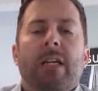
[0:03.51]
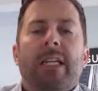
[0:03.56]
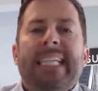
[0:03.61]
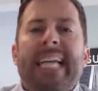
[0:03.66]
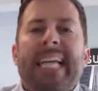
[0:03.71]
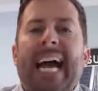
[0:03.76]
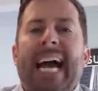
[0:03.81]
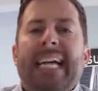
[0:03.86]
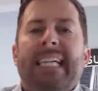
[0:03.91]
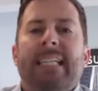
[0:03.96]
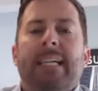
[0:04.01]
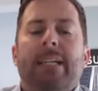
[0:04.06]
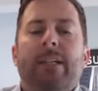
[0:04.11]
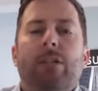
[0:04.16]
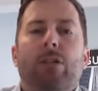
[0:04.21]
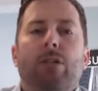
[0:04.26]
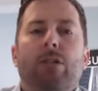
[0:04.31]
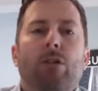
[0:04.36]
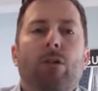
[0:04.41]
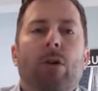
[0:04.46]
Tactic
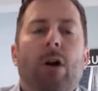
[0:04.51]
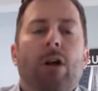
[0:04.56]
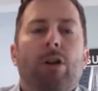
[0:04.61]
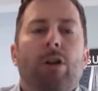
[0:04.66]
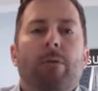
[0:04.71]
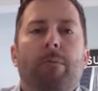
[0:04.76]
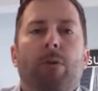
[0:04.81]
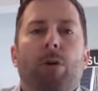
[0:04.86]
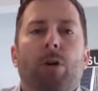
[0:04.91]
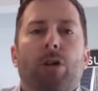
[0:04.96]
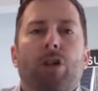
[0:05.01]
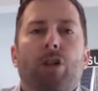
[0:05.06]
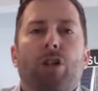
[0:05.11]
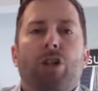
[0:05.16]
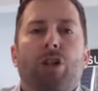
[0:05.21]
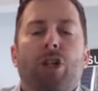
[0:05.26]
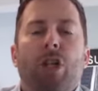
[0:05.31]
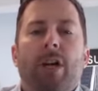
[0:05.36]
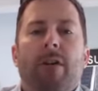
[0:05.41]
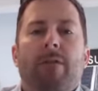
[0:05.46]
2 out of the book
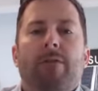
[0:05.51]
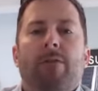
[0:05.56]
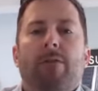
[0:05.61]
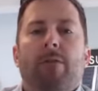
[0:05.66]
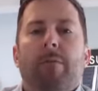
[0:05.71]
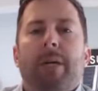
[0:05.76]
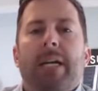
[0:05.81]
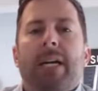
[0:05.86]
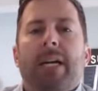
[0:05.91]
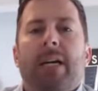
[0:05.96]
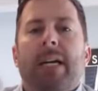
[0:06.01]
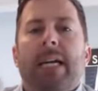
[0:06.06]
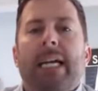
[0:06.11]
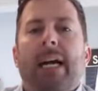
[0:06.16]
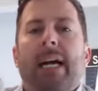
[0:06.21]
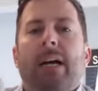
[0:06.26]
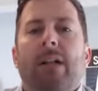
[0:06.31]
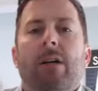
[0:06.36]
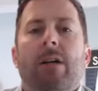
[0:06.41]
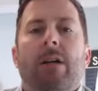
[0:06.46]
Shift from Gary
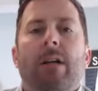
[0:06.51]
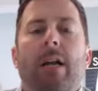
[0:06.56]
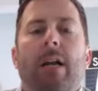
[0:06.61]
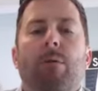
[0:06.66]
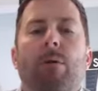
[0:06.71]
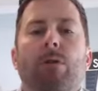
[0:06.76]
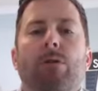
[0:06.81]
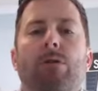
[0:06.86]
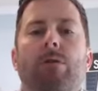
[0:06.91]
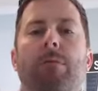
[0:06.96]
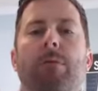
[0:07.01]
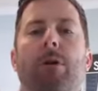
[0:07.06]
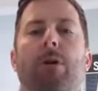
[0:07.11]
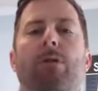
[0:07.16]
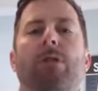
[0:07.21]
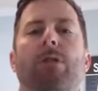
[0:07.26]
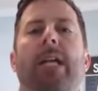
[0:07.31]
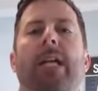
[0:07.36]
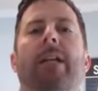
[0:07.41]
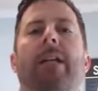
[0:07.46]
Keller, and I wrote some
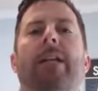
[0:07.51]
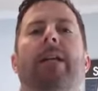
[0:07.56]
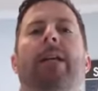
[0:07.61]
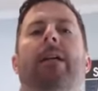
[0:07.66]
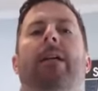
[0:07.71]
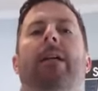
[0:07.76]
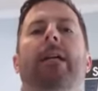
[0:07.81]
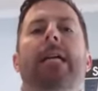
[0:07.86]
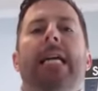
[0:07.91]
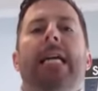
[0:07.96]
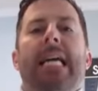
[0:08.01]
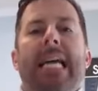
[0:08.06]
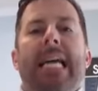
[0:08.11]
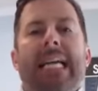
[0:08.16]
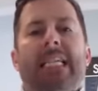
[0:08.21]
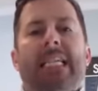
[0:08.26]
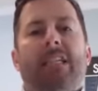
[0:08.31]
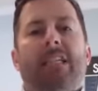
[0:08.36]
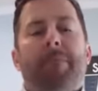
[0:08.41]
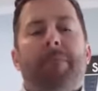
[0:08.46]
notes down here.
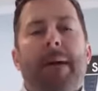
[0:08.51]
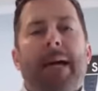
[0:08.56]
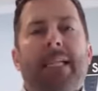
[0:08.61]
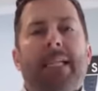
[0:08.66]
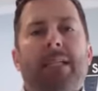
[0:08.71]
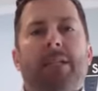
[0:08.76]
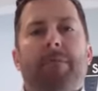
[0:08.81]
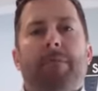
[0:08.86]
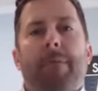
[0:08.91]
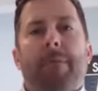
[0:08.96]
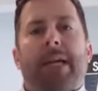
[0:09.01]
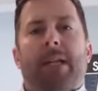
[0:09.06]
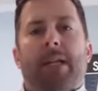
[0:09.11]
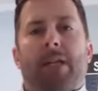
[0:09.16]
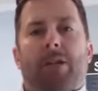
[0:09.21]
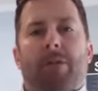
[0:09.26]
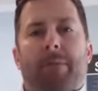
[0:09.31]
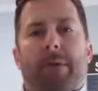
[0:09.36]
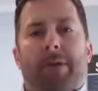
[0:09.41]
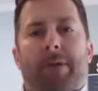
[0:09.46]
Expense
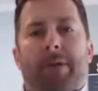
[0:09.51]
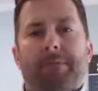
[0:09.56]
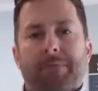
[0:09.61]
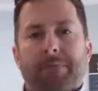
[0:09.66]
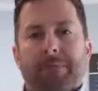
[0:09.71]
management.